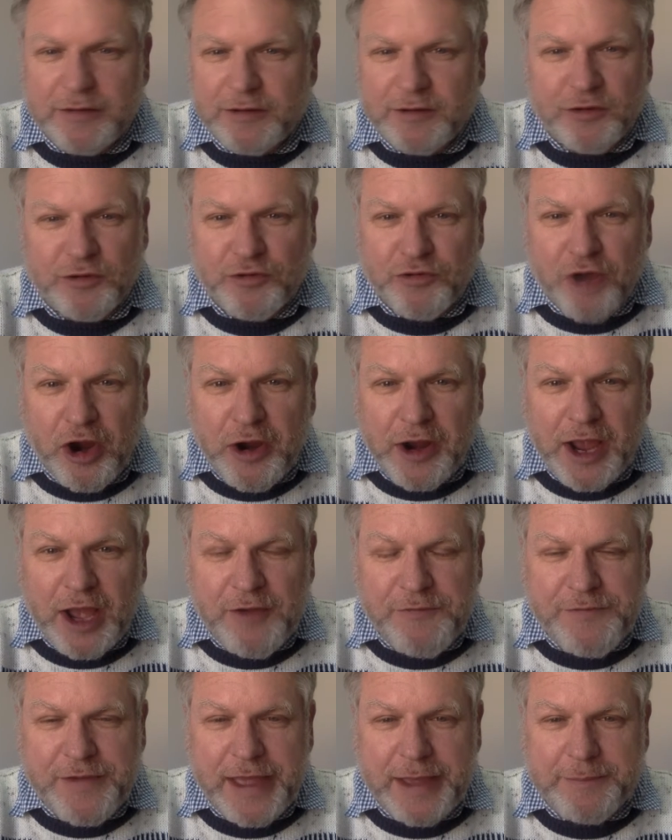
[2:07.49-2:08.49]
growing our
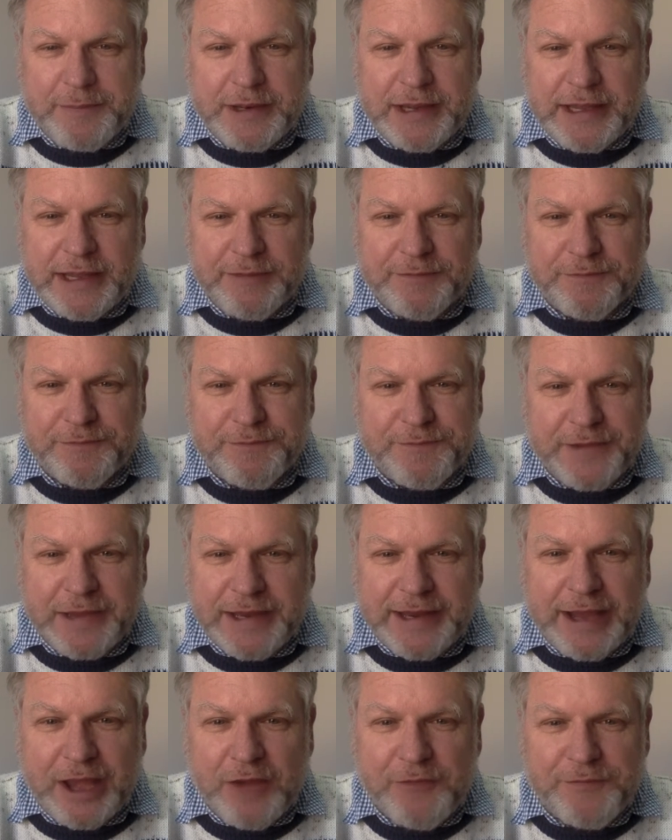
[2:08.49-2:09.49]
family,
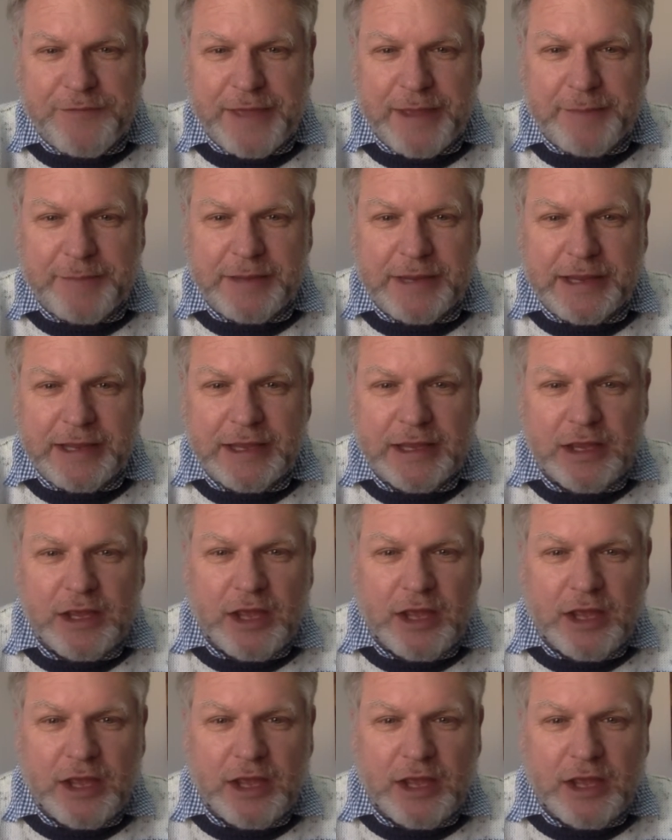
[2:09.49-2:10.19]
feeding our family,